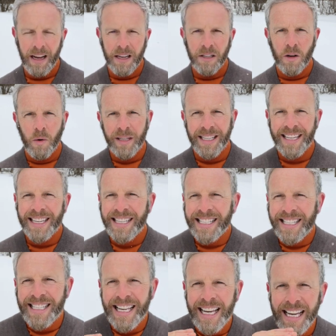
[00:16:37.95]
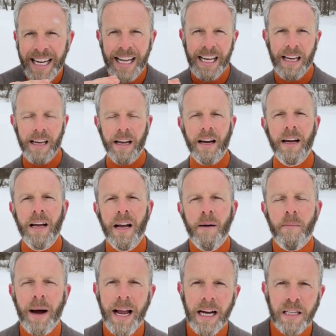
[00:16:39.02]
So it's exceeding
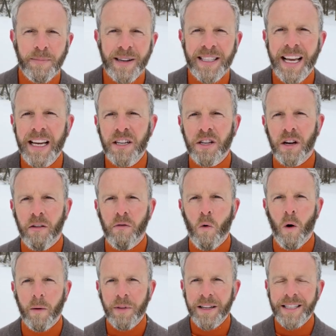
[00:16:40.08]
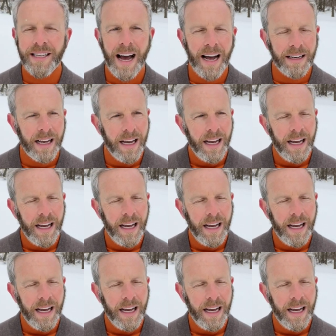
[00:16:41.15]
my expectation of warmth. It's not